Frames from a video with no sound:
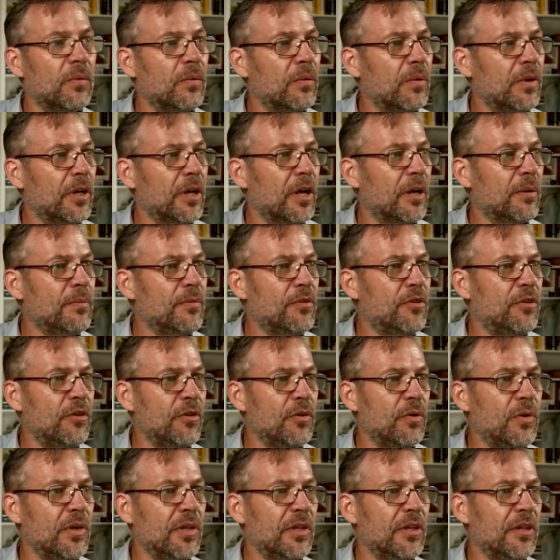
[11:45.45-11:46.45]
when I'm
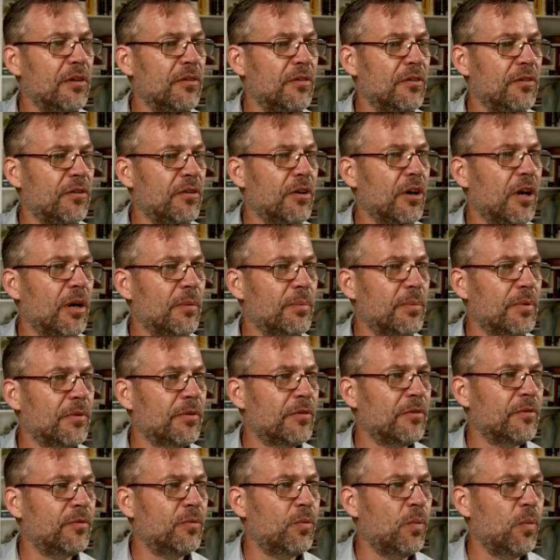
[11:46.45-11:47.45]
doing this type
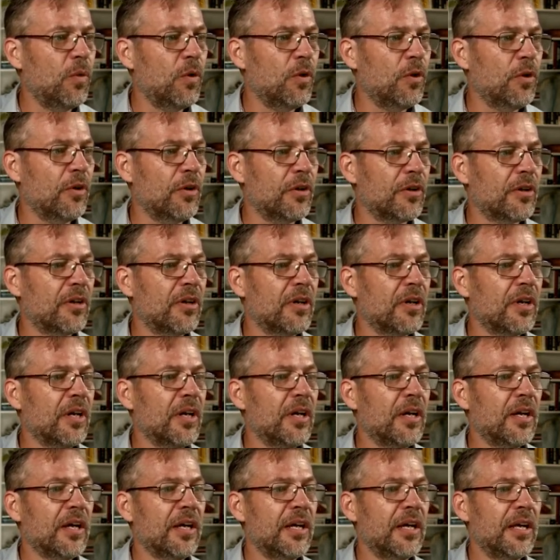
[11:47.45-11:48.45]
of work
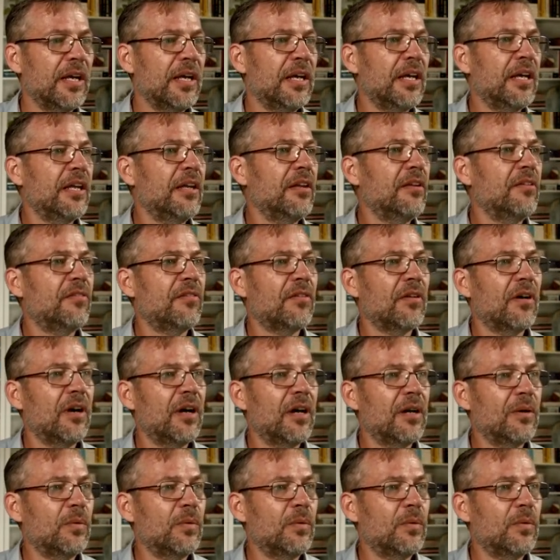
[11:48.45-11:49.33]
is I